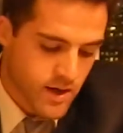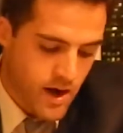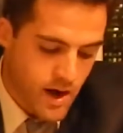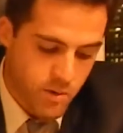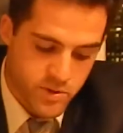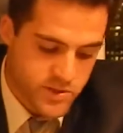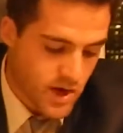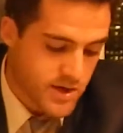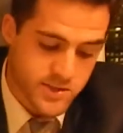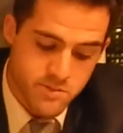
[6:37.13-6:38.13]
You
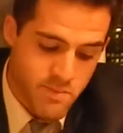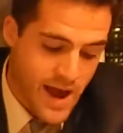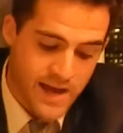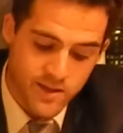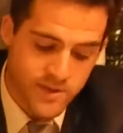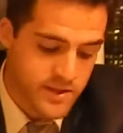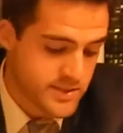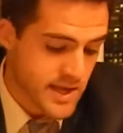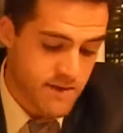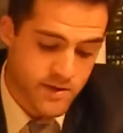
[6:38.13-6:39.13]
toss in Macklin,
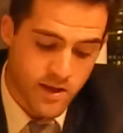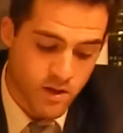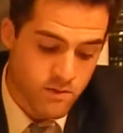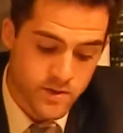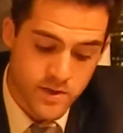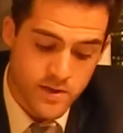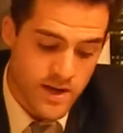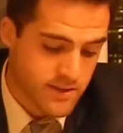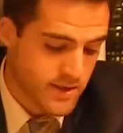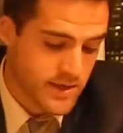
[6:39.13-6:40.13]
he's having a hell of a year.
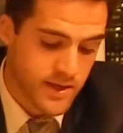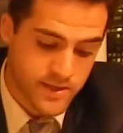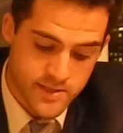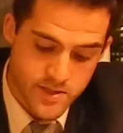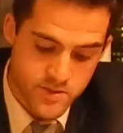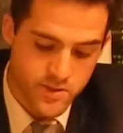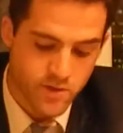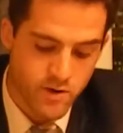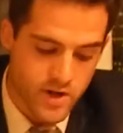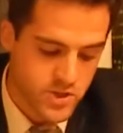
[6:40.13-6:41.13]
I think he continues to
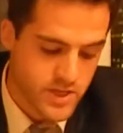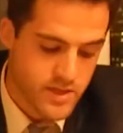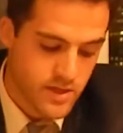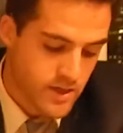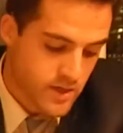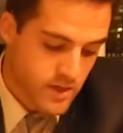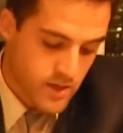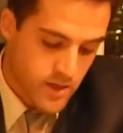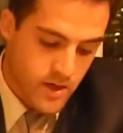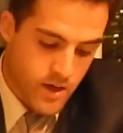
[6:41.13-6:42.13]
crush it.
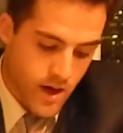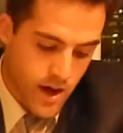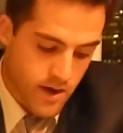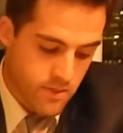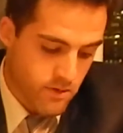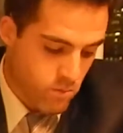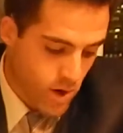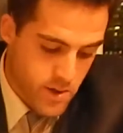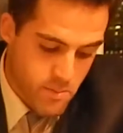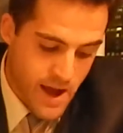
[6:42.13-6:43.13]
The
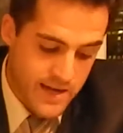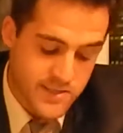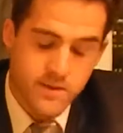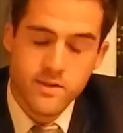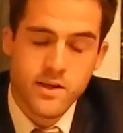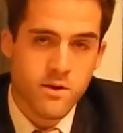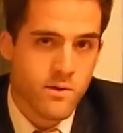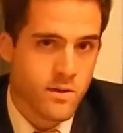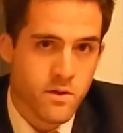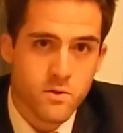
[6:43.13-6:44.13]
running backs, I think, are
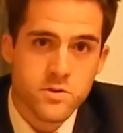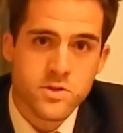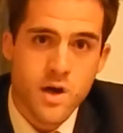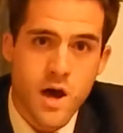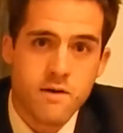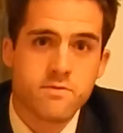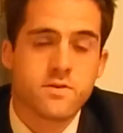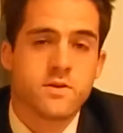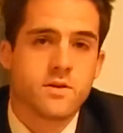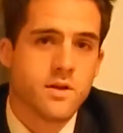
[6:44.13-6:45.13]
a little
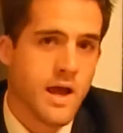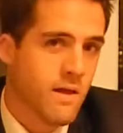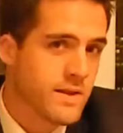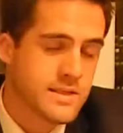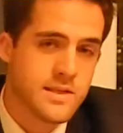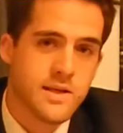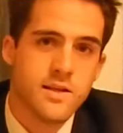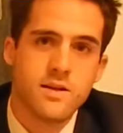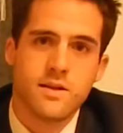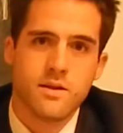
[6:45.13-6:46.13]
soft.
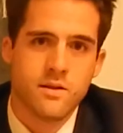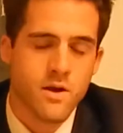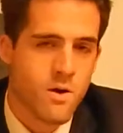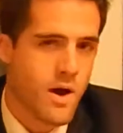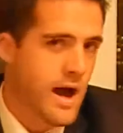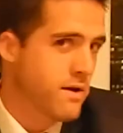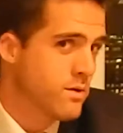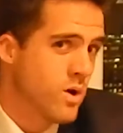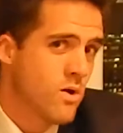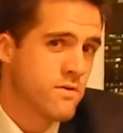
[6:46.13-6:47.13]
Ellington, I don't
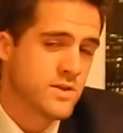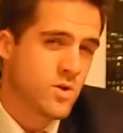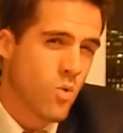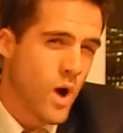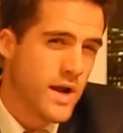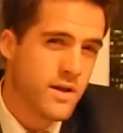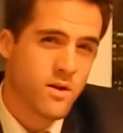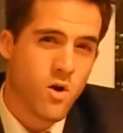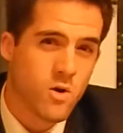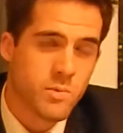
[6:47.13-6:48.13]
know if he's quite an
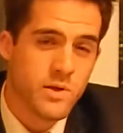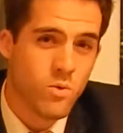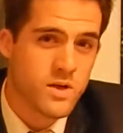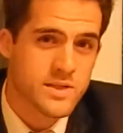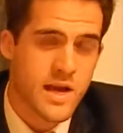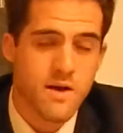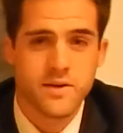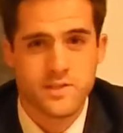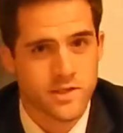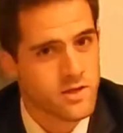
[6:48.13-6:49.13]
RB1
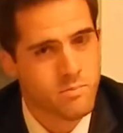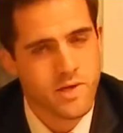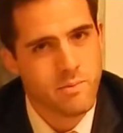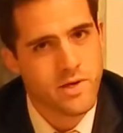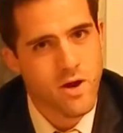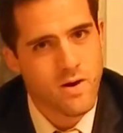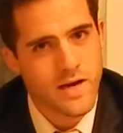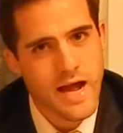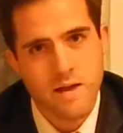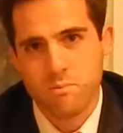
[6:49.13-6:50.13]
talent. He's a good PPR
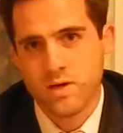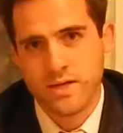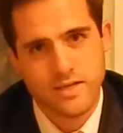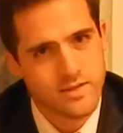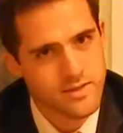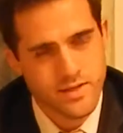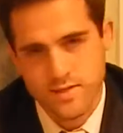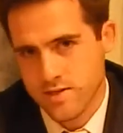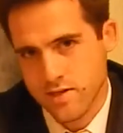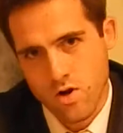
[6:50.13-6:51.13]
guy, but
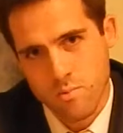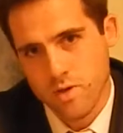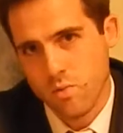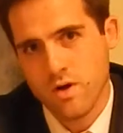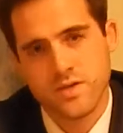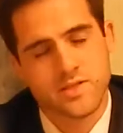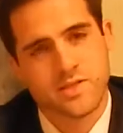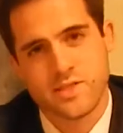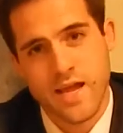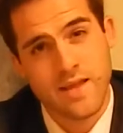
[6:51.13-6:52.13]
is he an RB1? Does he
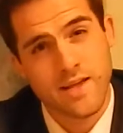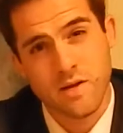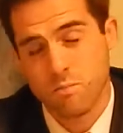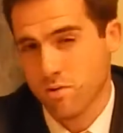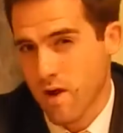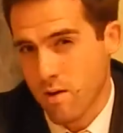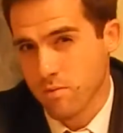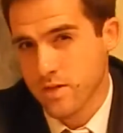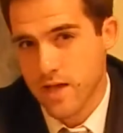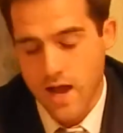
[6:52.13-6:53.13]
stay there?
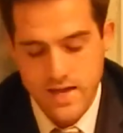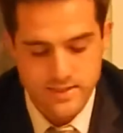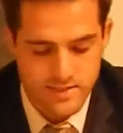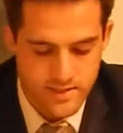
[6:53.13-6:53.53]
Probably not.